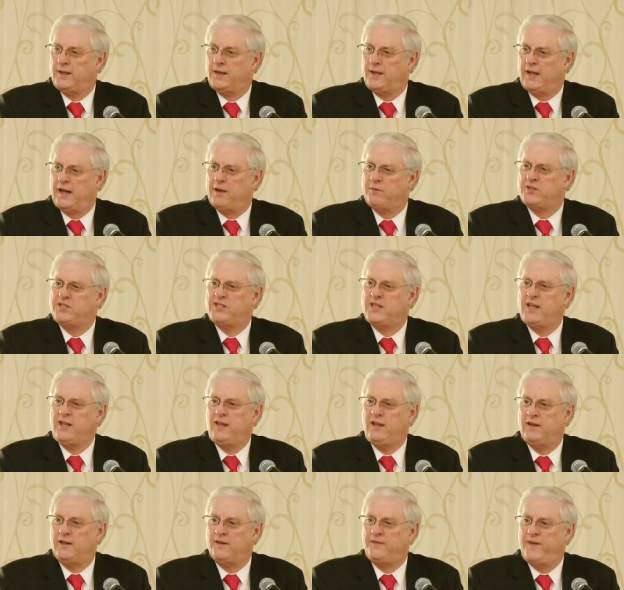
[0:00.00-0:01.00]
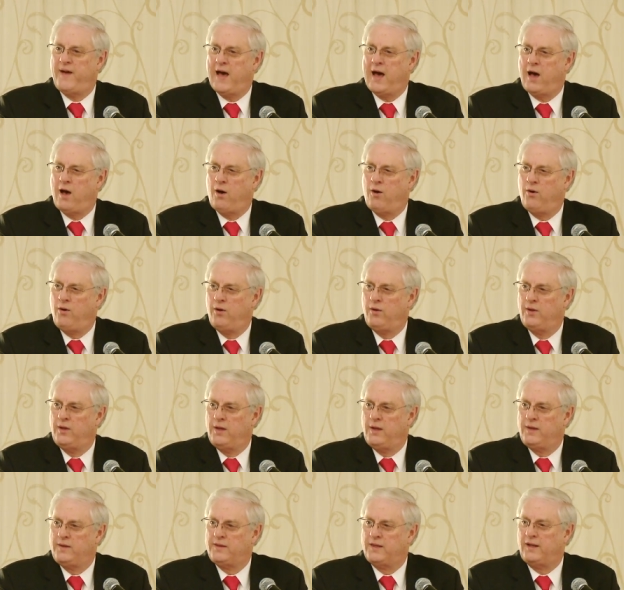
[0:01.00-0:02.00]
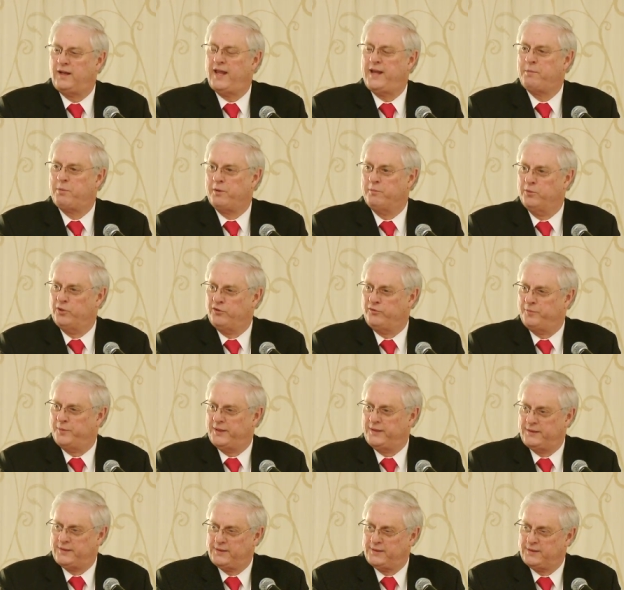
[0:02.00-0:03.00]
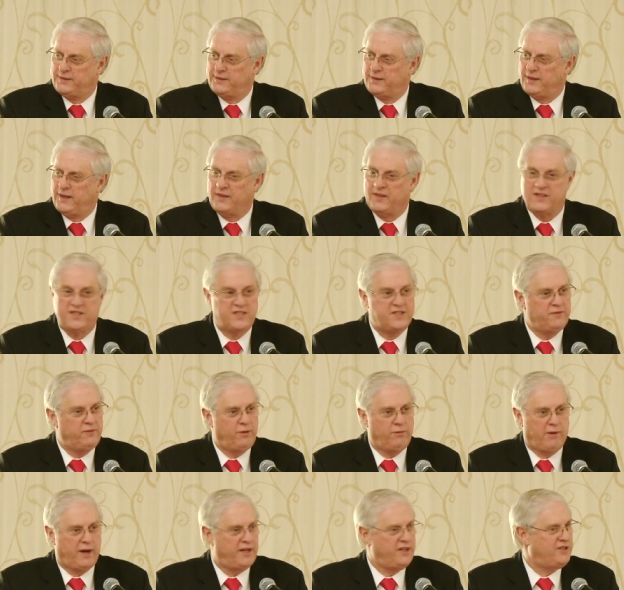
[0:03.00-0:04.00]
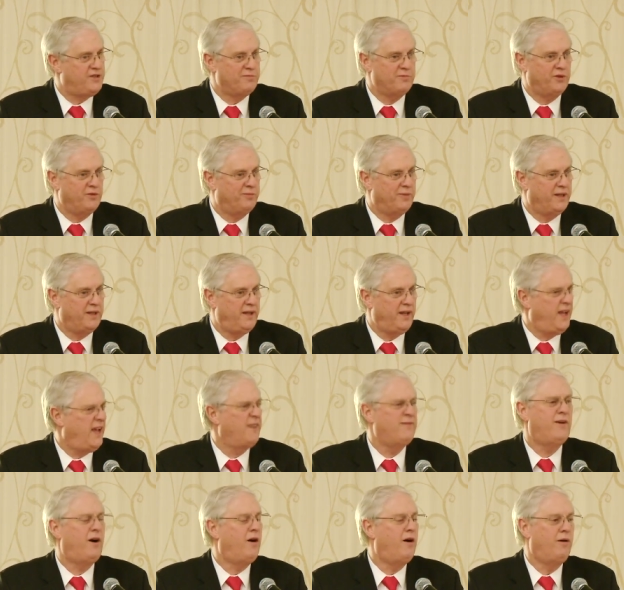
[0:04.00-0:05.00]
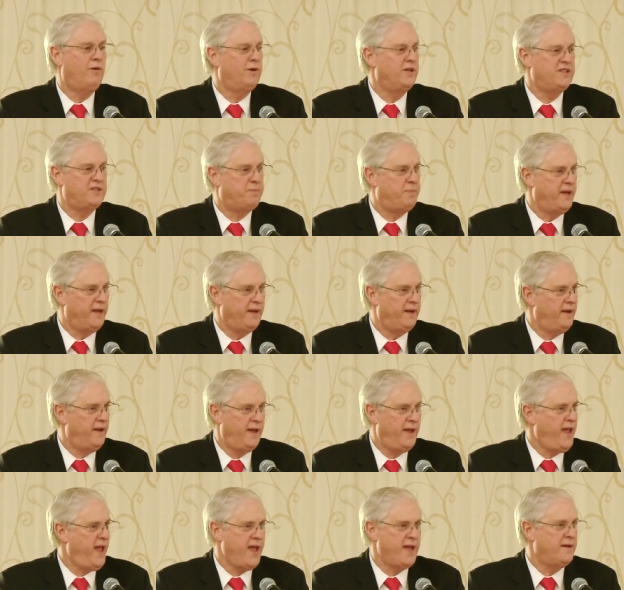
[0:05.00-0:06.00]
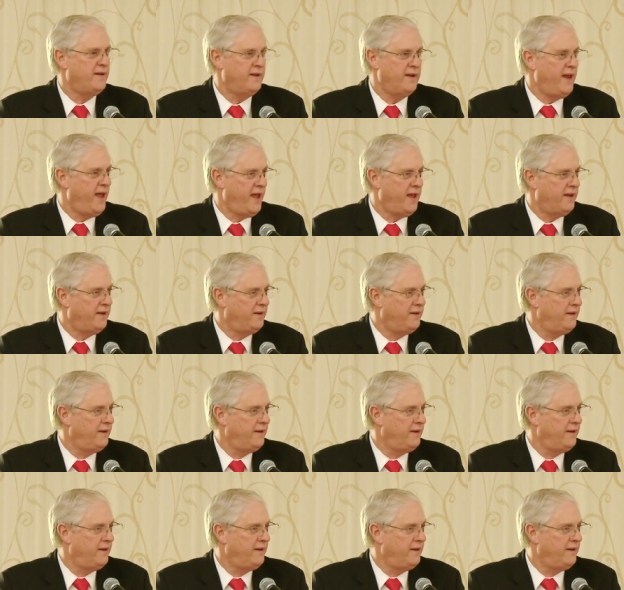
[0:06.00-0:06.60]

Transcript: And I was thinking of how the labor movement and the civil rights movement have always been hand in hand.